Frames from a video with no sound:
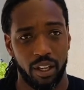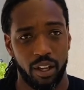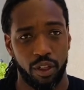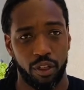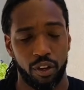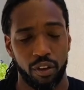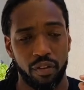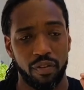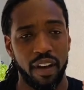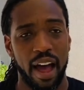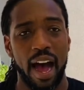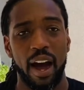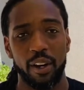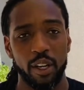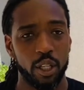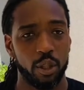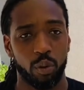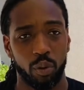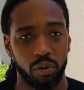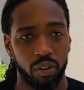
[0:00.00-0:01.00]
their
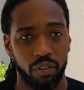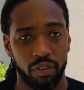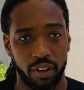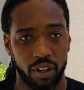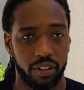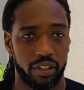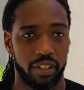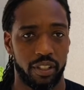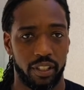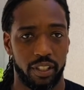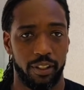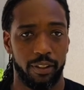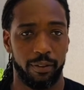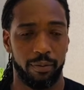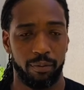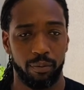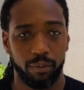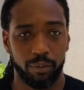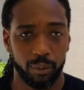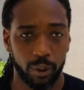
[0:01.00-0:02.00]
values were reversed.
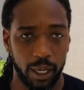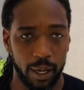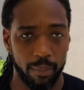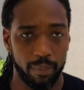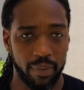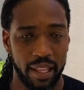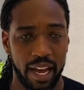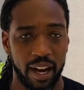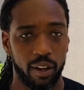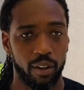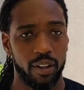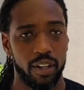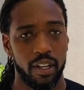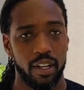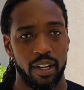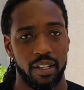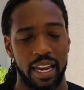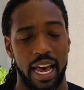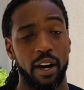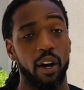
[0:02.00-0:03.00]
Right. Now,
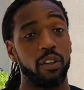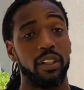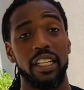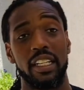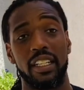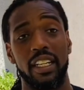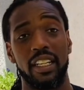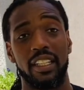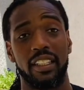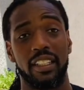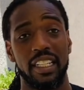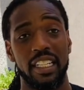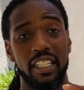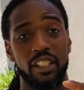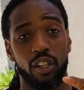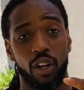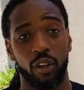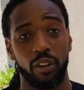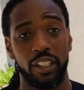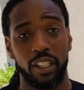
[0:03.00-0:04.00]
not only did
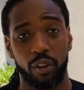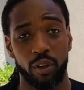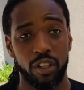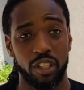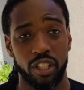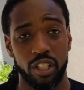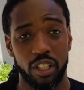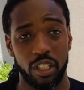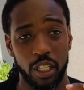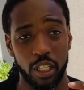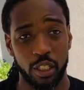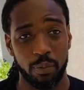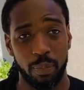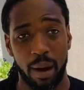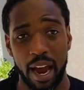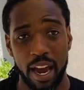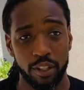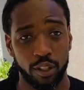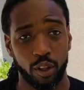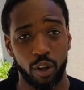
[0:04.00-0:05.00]
these early Christians
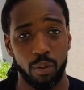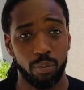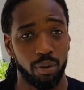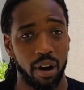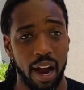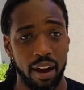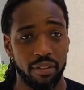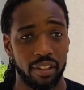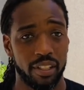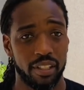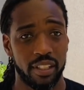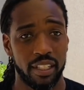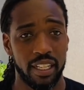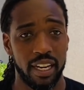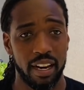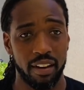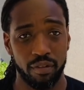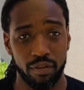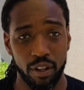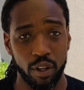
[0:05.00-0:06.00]
despise their own privacy
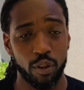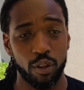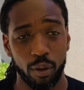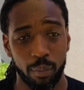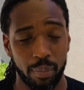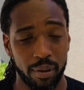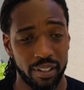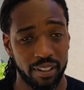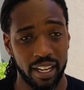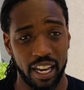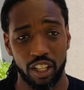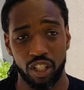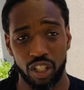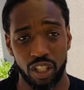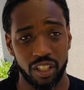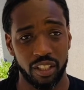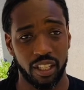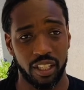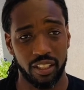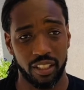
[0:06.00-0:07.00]
and view their
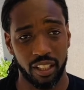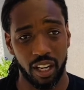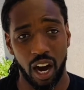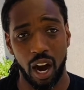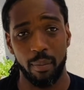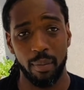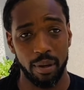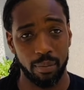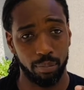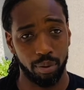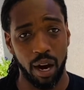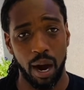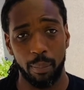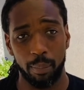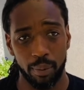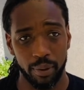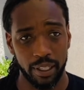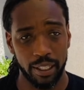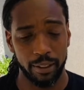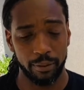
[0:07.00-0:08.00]
possessions as common
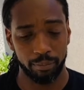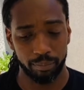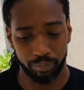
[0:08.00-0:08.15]
property,